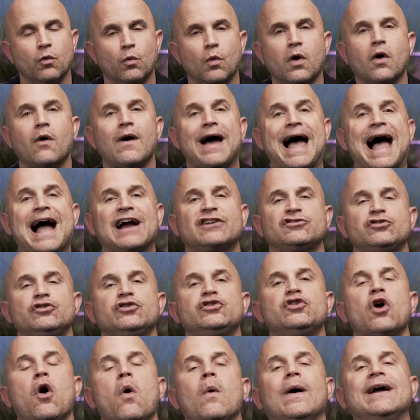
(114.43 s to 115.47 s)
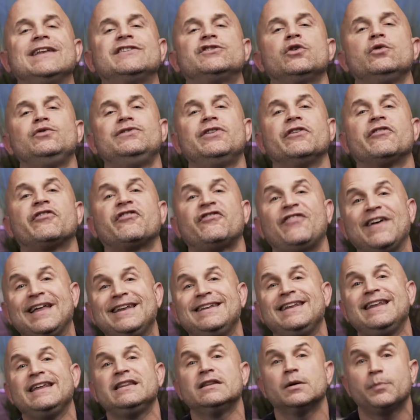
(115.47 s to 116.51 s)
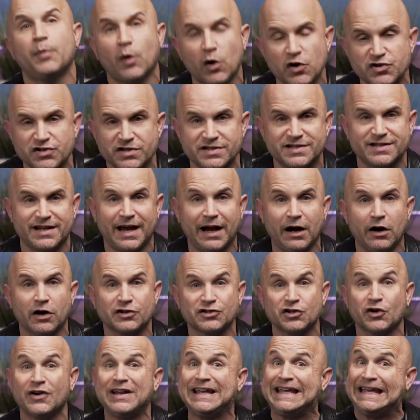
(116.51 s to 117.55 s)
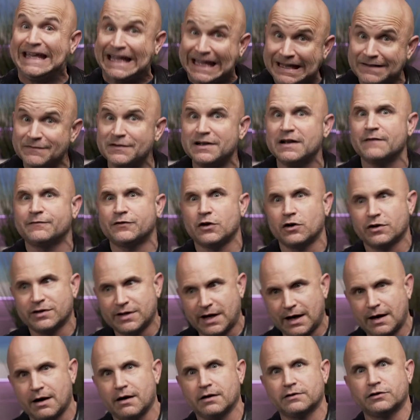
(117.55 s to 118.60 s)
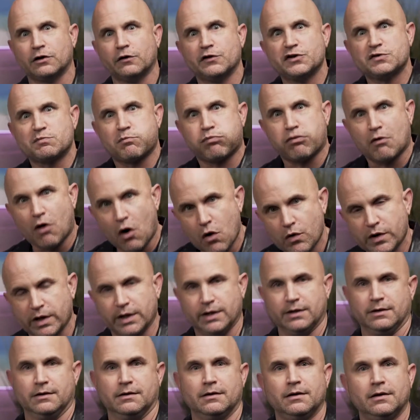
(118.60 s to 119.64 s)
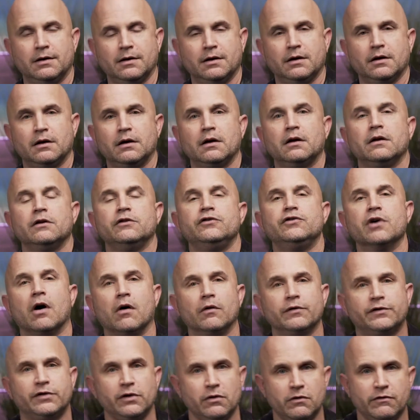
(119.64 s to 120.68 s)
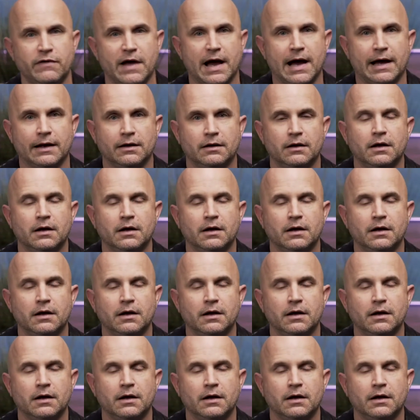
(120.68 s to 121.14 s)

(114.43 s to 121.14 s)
will actually go into defending the person's character even if their character is broken. Don't do that.